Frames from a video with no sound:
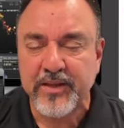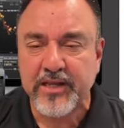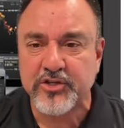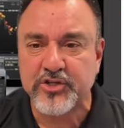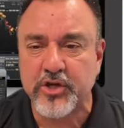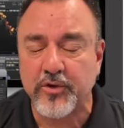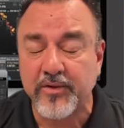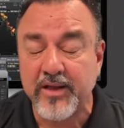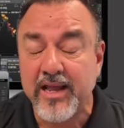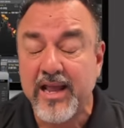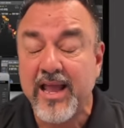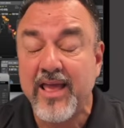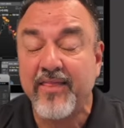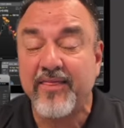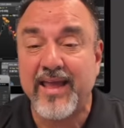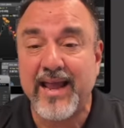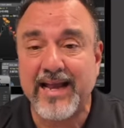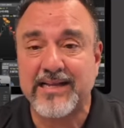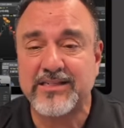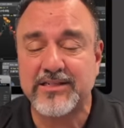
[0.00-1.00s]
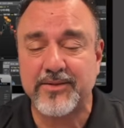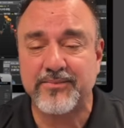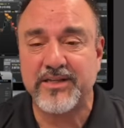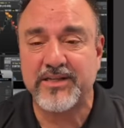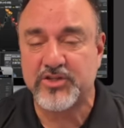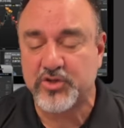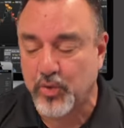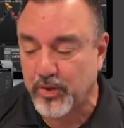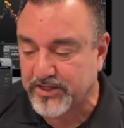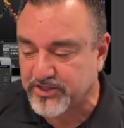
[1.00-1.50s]
So they ask them
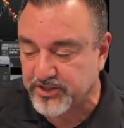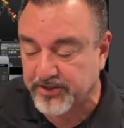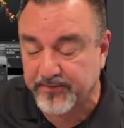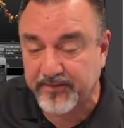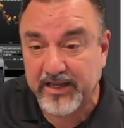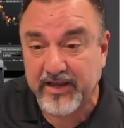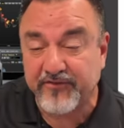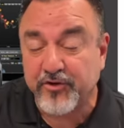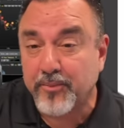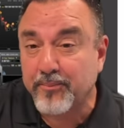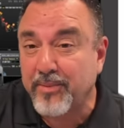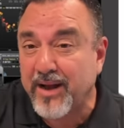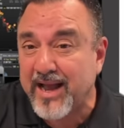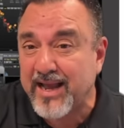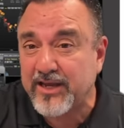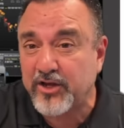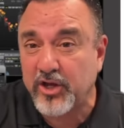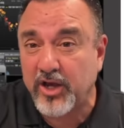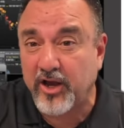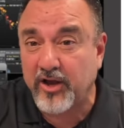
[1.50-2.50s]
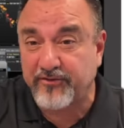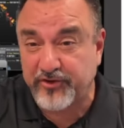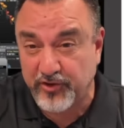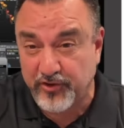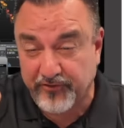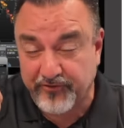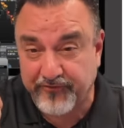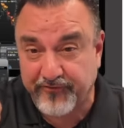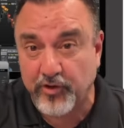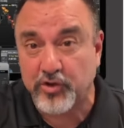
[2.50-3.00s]
this question. If you're buying
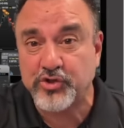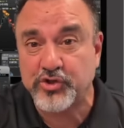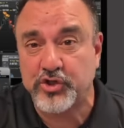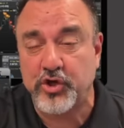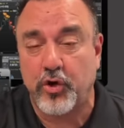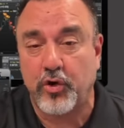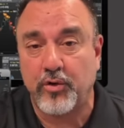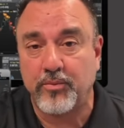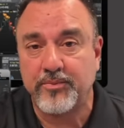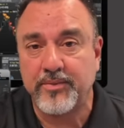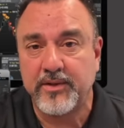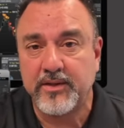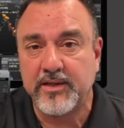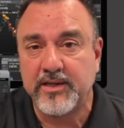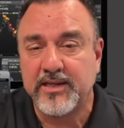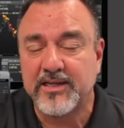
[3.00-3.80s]
your first home,